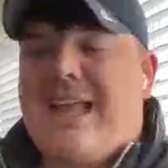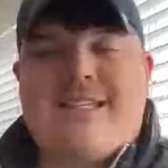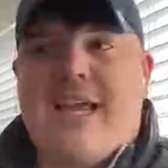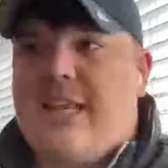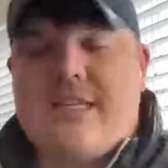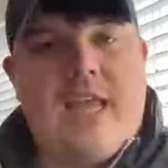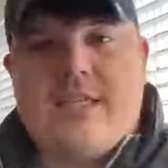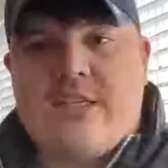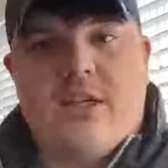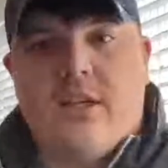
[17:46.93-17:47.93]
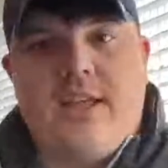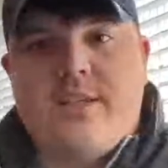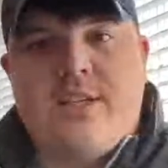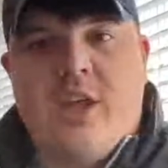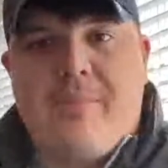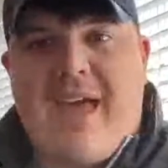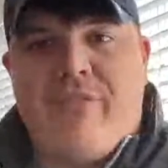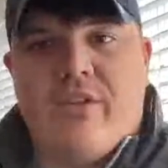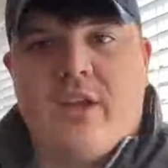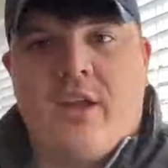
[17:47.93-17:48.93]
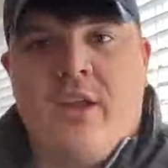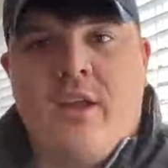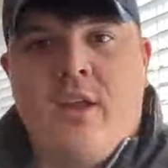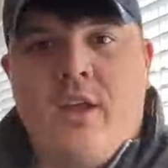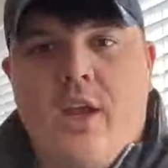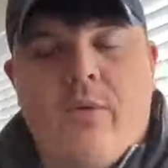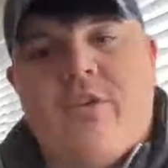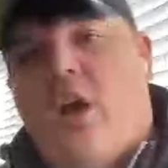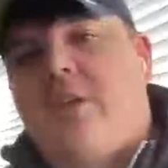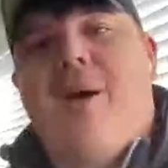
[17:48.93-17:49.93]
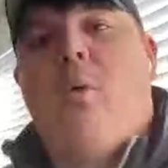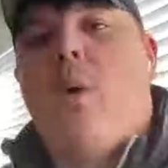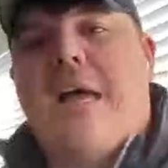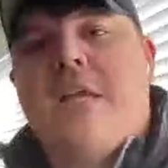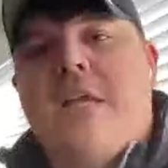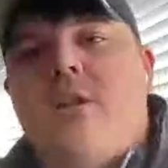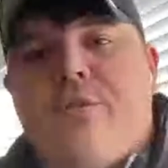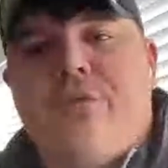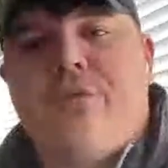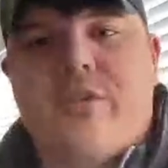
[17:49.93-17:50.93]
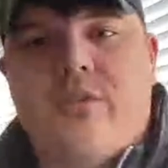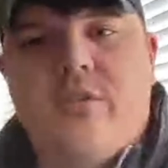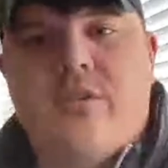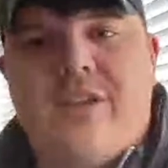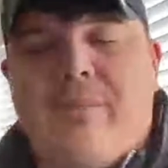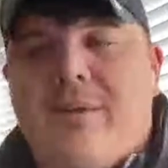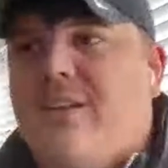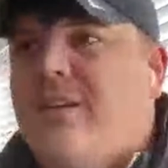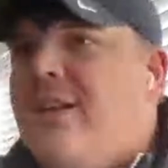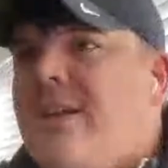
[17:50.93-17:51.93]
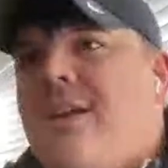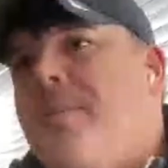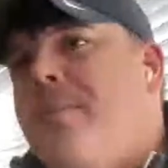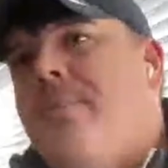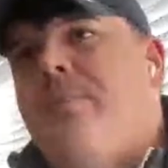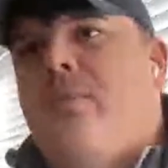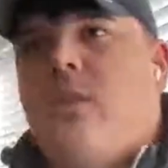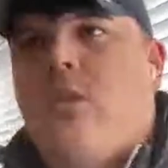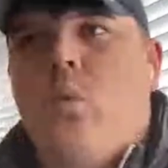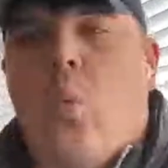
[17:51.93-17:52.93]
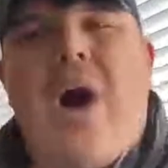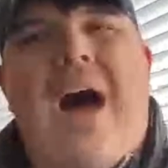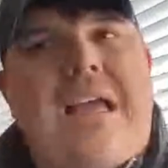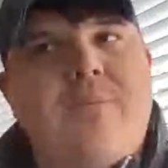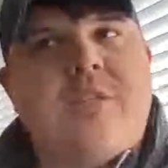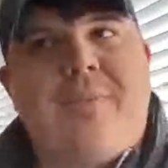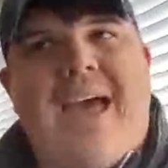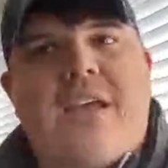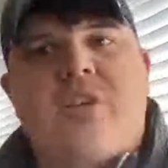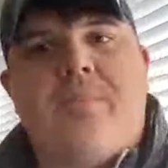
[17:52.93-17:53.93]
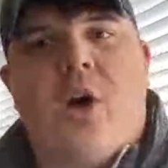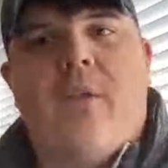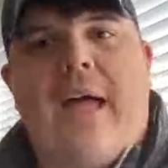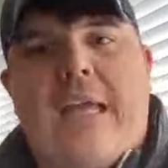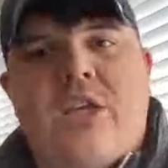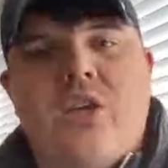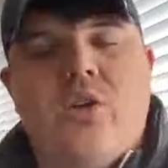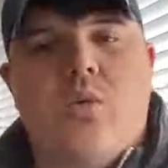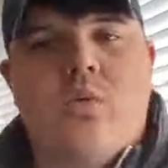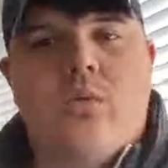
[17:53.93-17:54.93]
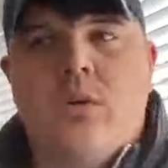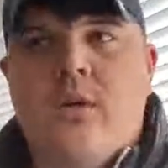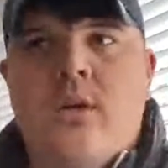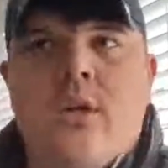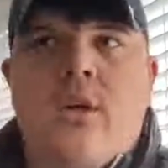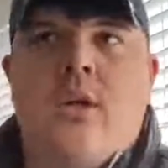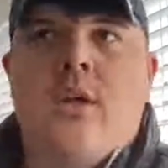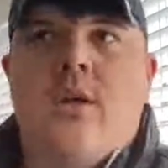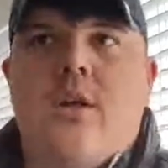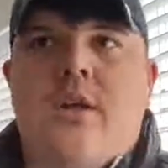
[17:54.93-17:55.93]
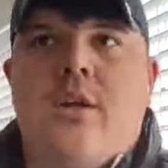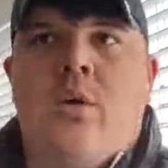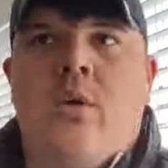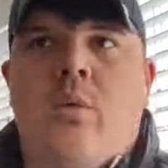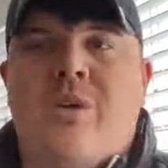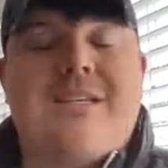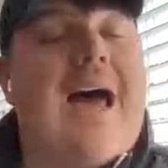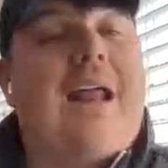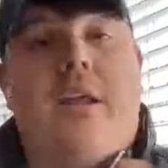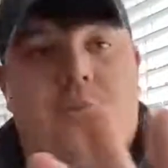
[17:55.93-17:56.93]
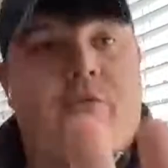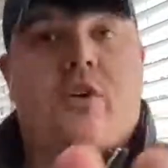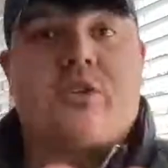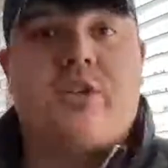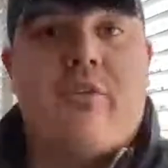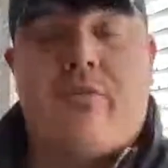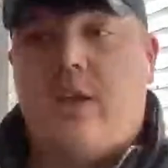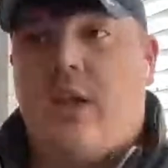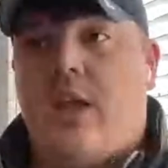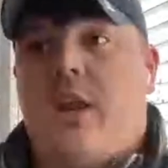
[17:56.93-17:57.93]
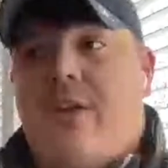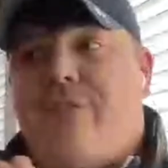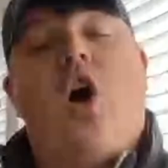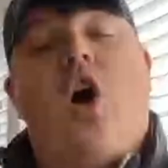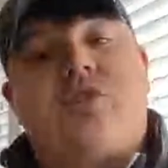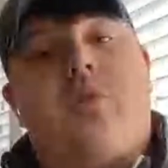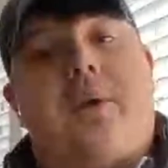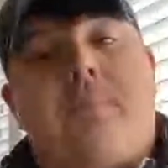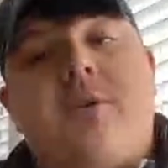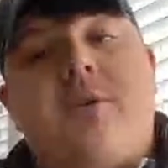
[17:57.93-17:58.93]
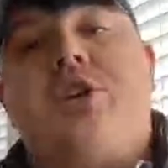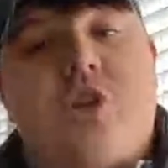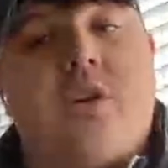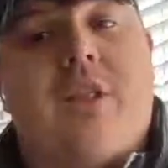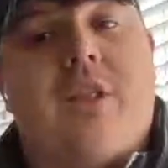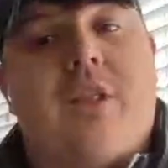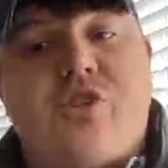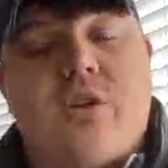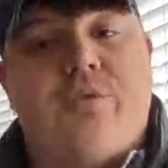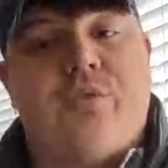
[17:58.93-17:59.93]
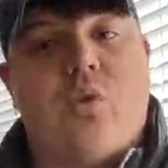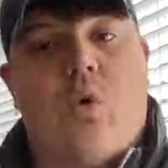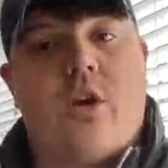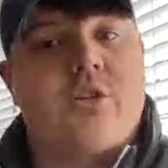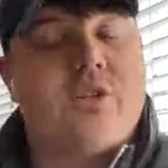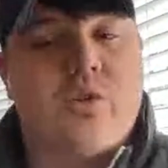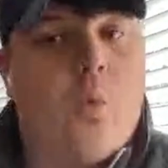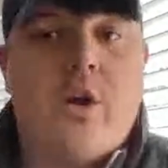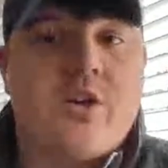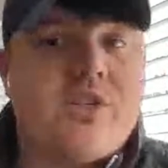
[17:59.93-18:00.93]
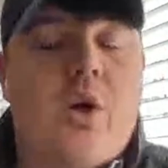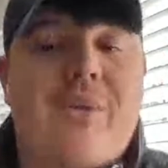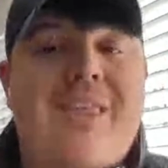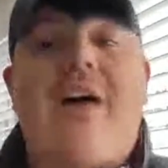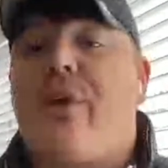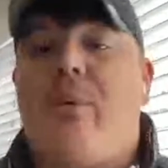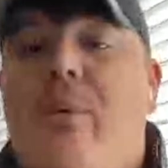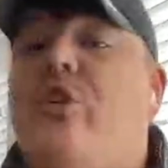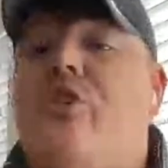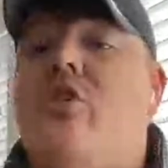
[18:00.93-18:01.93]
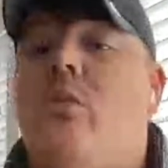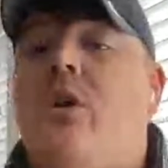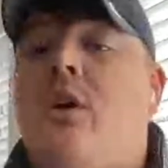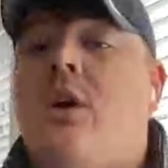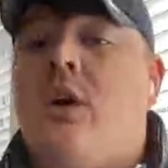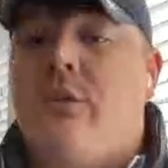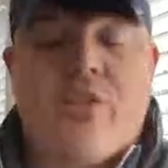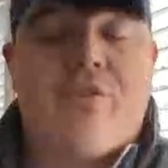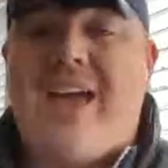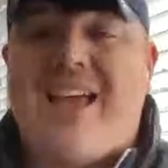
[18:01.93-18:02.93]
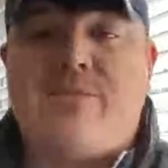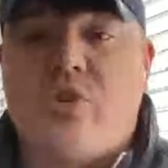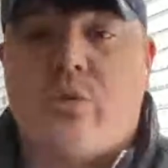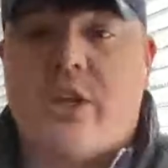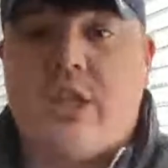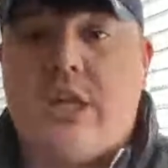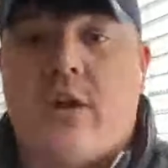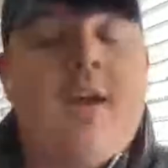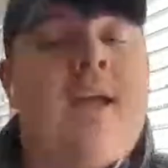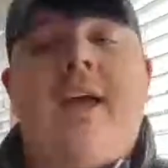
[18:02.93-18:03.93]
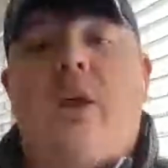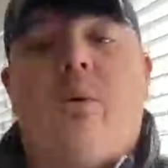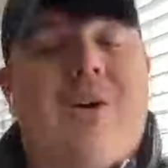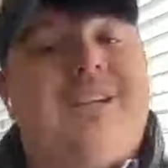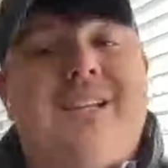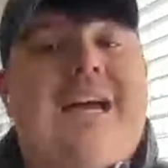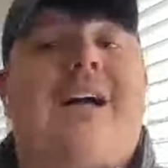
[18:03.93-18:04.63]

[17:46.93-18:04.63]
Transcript: That said, it's it's still it's still baffling. You know, we talked about Wiseman in the first segment. Wiseman's basketball I Q was not, first off, in a fostering position last year for the Warriors because the Warriors didn't know what they wanted to do for the vast majority of the year. And it wasn't